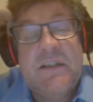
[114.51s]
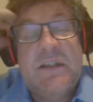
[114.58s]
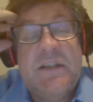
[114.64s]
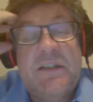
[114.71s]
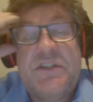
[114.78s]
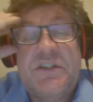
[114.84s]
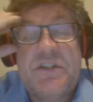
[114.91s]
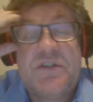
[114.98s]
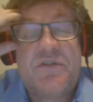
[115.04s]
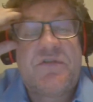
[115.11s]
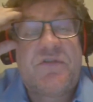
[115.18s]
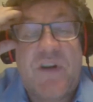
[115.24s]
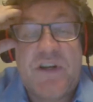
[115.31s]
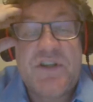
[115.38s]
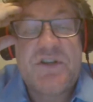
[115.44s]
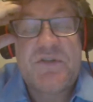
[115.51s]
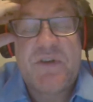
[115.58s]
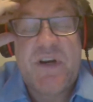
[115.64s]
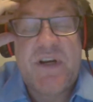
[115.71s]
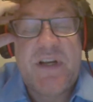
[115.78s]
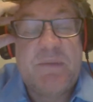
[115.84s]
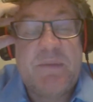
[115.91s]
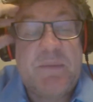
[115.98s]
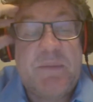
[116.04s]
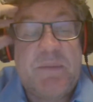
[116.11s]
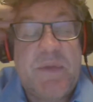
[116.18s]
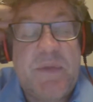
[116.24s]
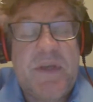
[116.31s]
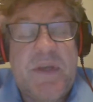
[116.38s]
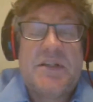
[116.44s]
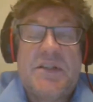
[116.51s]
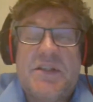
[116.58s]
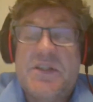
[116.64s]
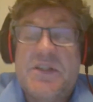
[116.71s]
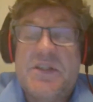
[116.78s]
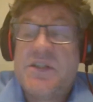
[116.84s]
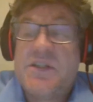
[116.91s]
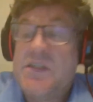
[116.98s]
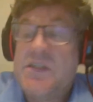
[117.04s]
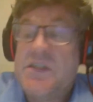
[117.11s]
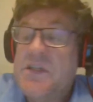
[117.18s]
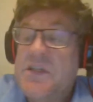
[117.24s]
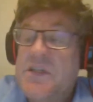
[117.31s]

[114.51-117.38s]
It's just frustrating because